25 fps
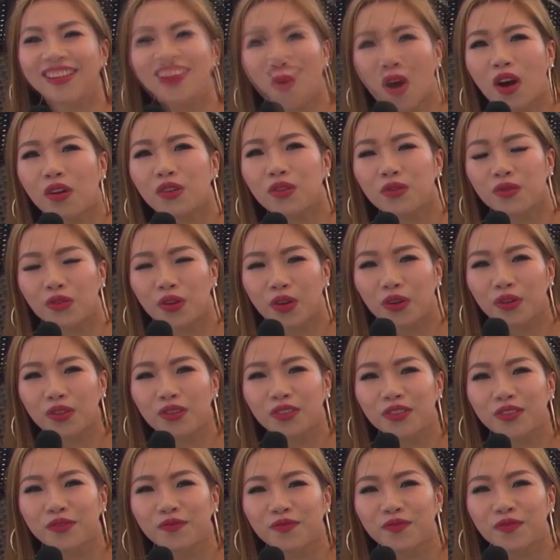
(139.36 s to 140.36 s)
Wow, you know,
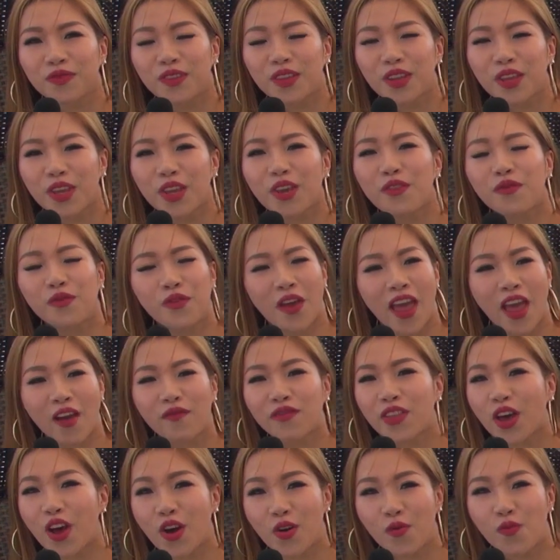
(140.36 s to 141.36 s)
if
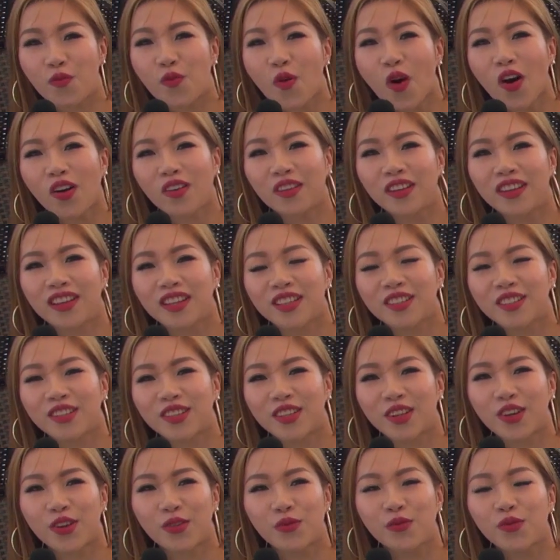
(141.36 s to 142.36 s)
have the award is
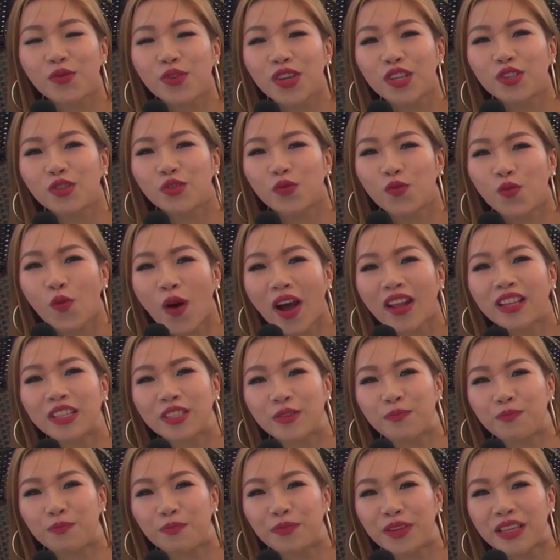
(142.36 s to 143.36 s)
uh, which one
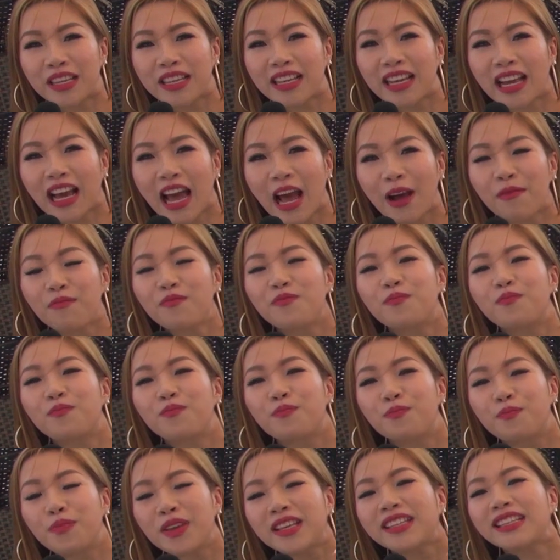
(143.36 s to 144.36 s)
to become
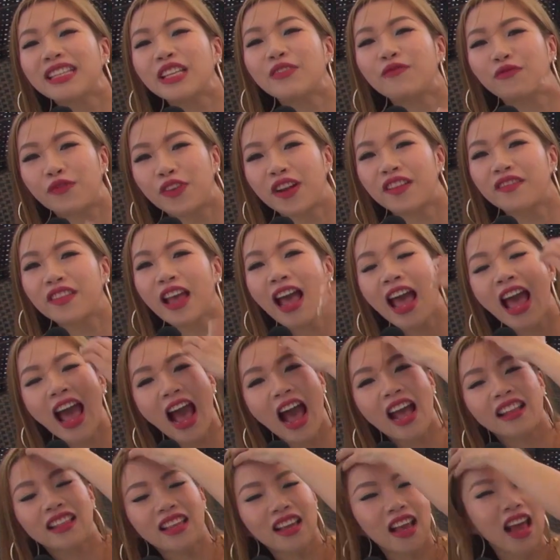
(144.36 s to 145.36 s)
big difference,
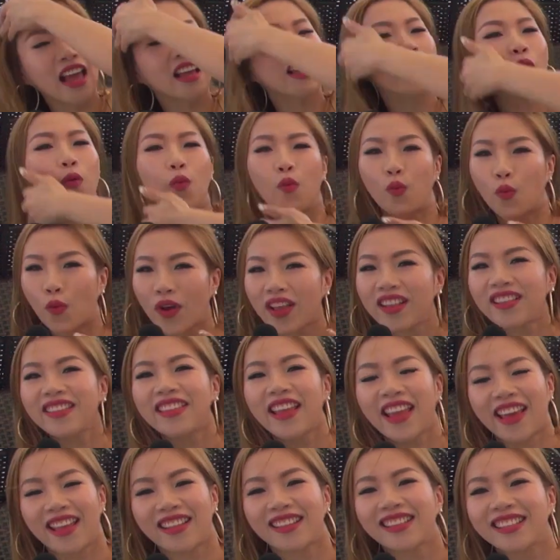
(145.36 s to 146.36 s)
I think I can win
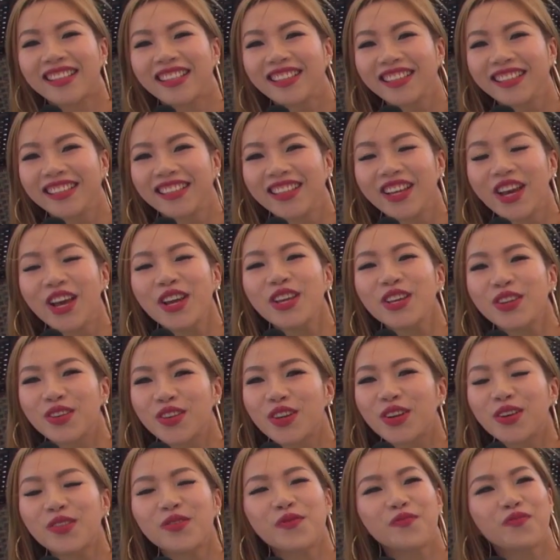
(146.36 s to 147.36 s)
that. You
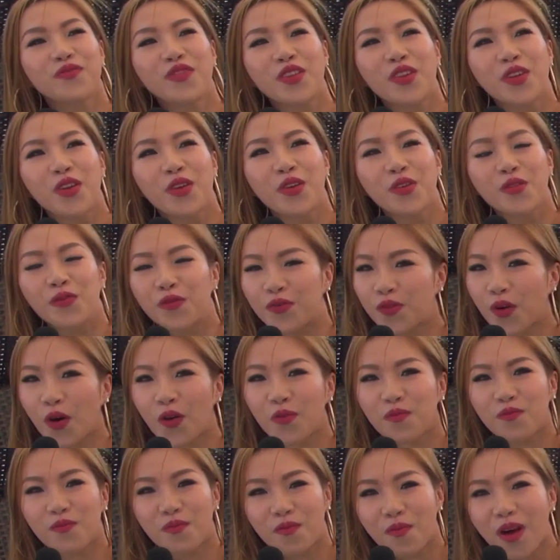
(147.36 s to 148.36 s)
know,
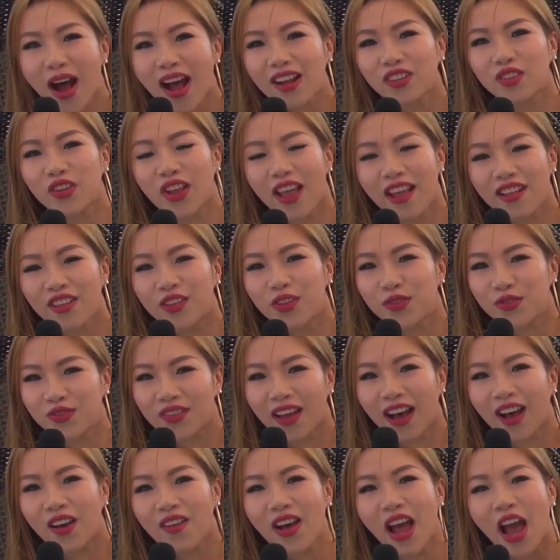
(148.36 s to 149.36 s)
from March until
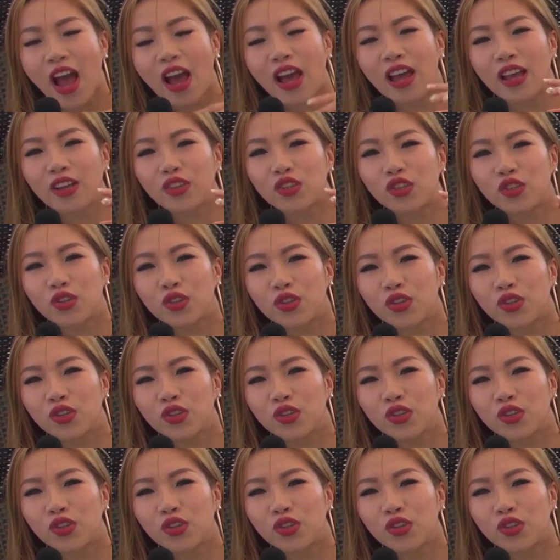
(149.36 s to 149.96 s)
now, I